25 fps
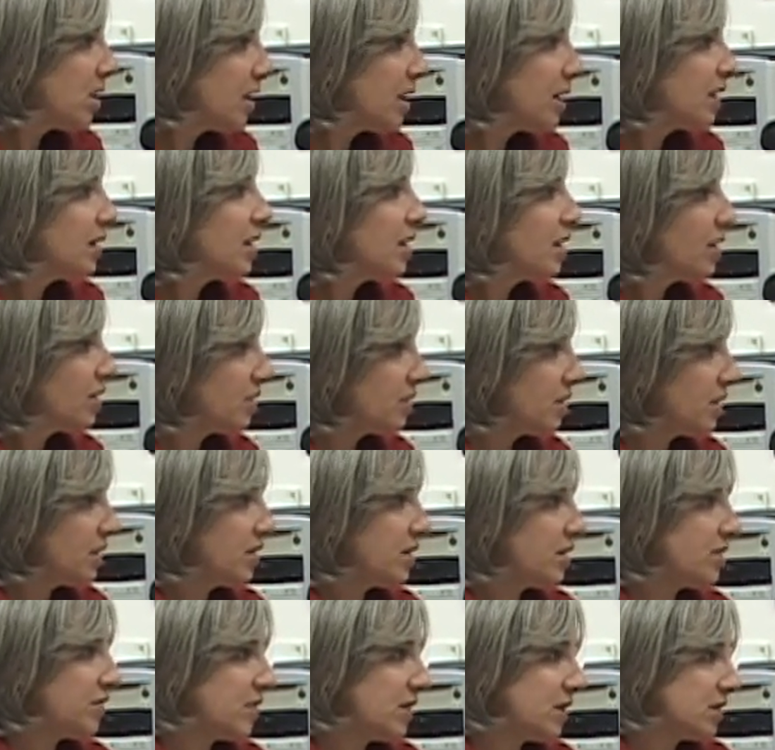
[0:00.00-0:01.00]

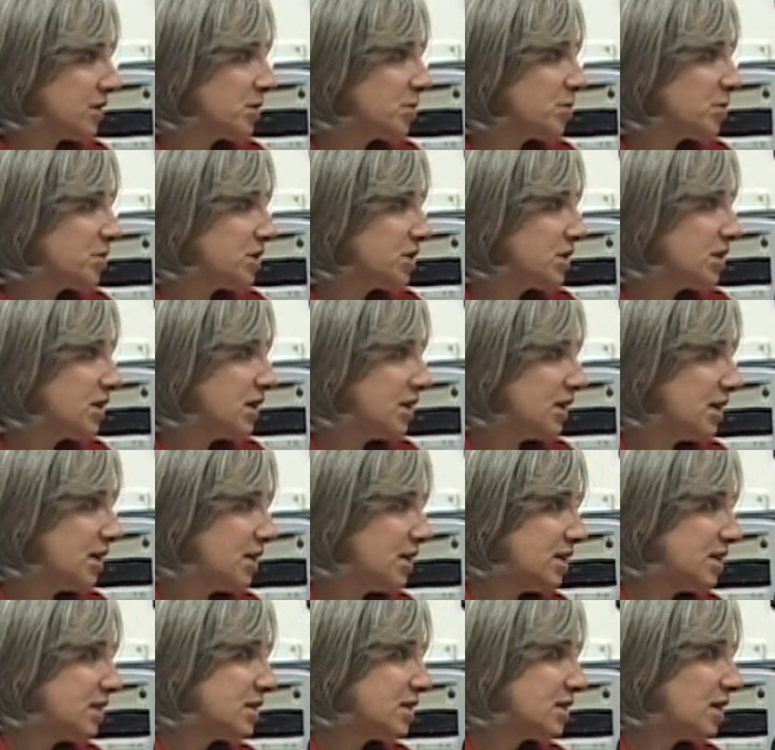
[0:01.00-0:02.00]
area of
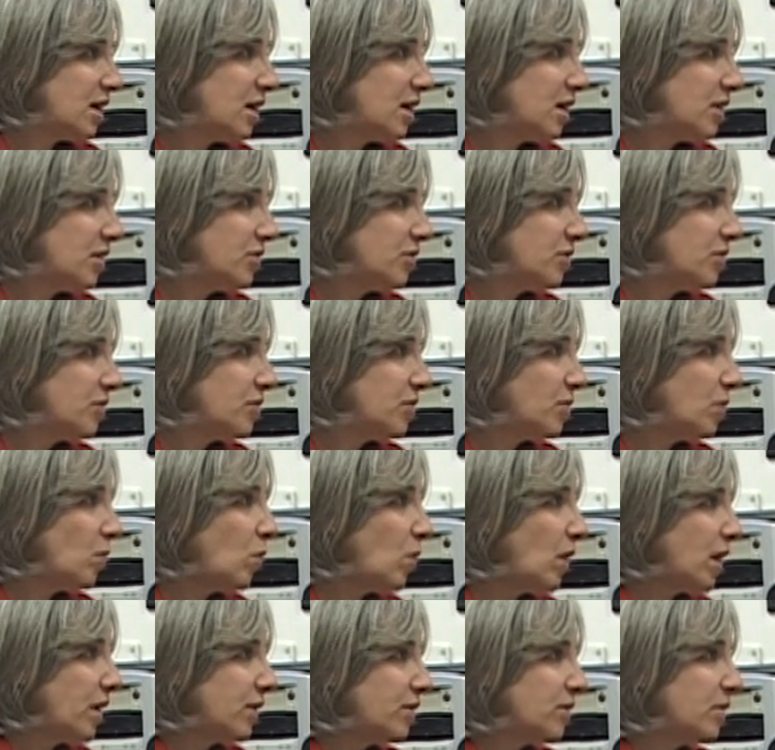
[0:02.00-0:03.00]
expertise of
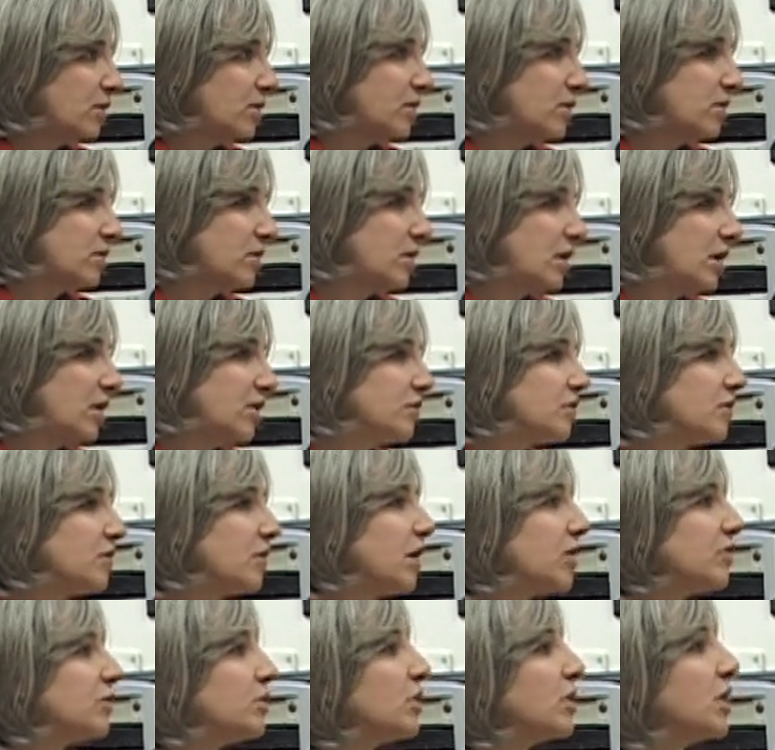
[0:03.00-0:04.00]
whether,
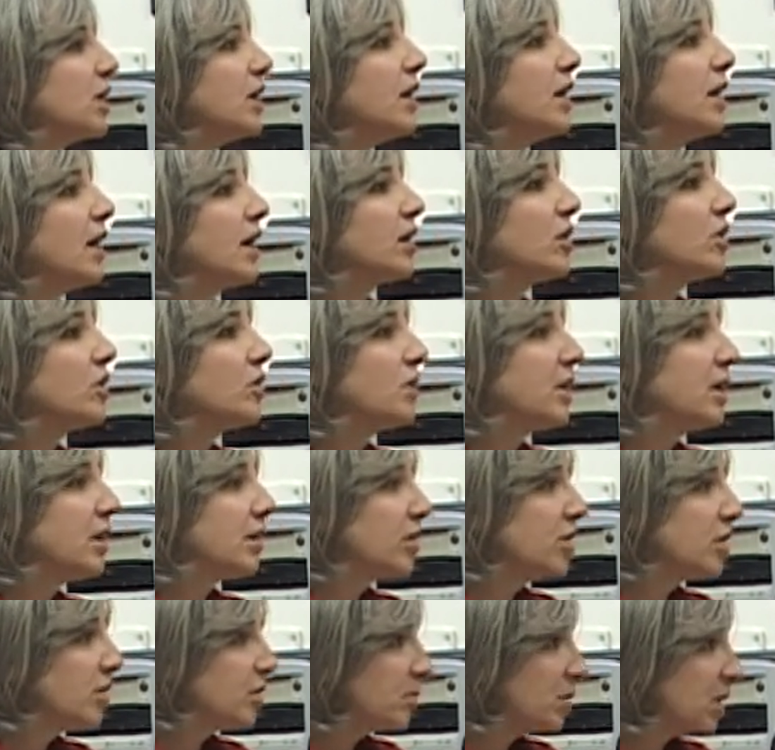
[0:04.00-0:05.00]
of looking at
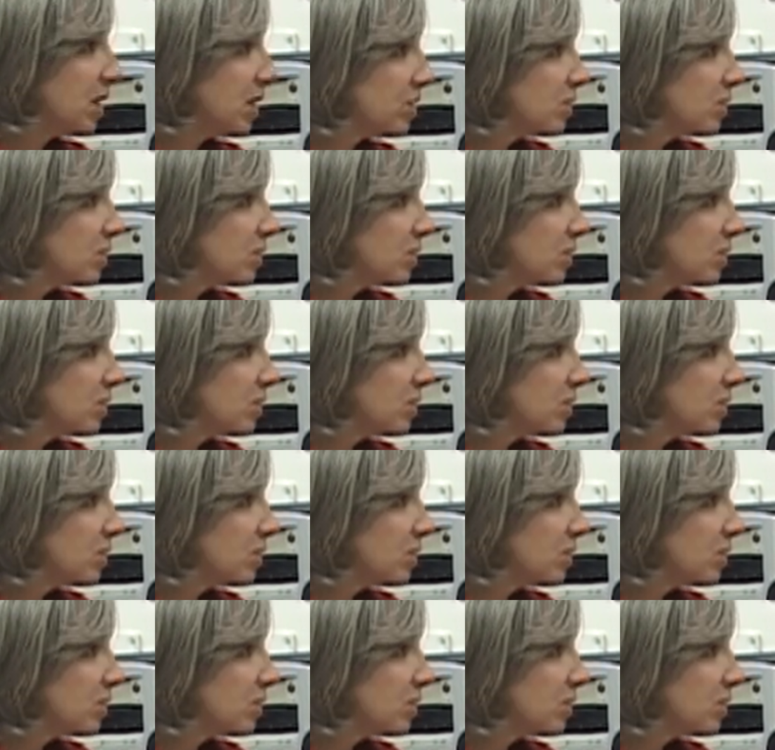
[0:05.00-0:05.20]
curriculum and